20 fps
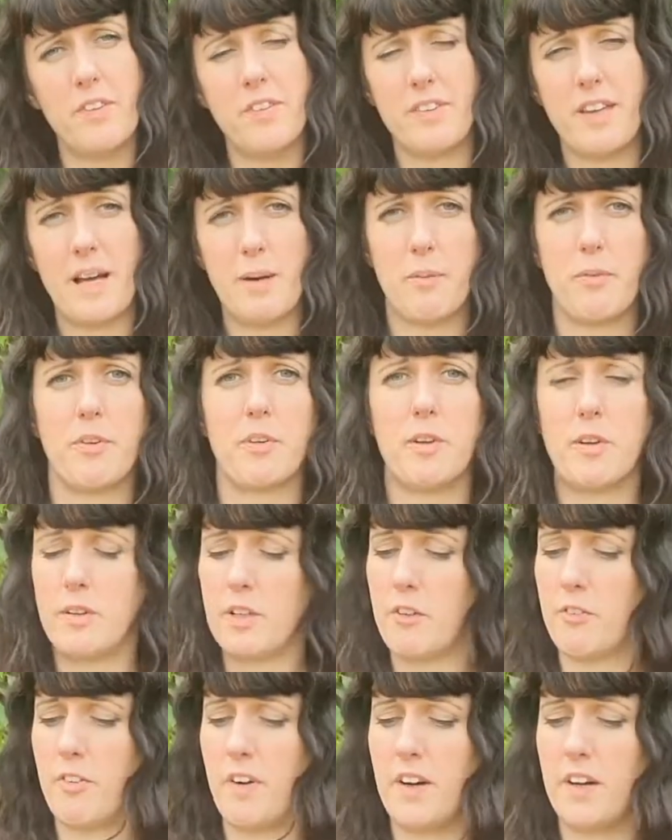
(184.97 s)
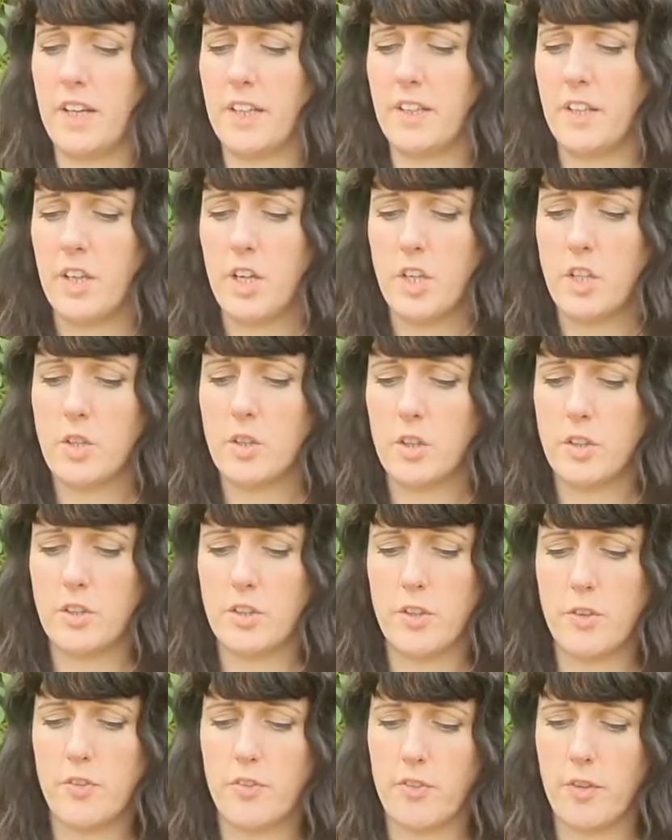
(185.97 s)
it's absolutely fine, you can
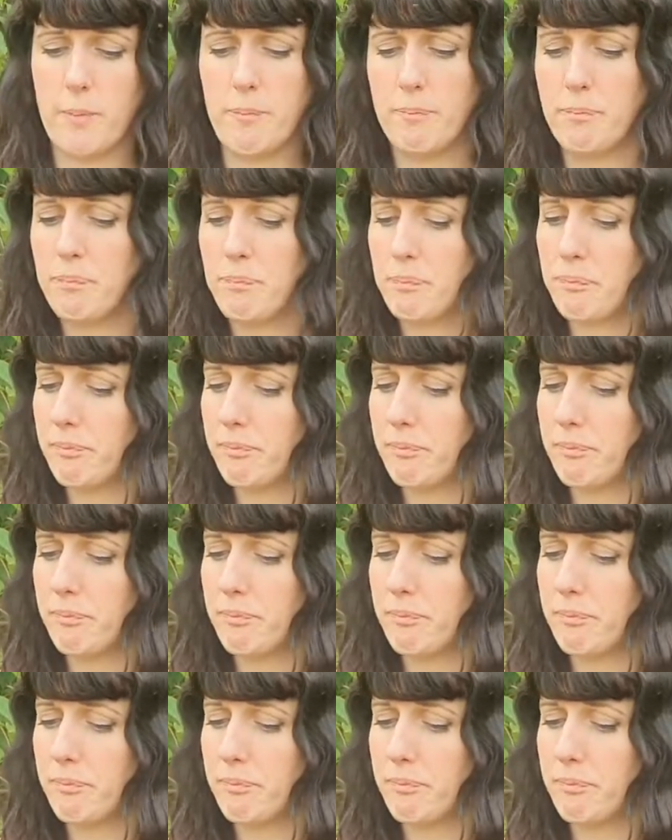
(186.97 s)
use them.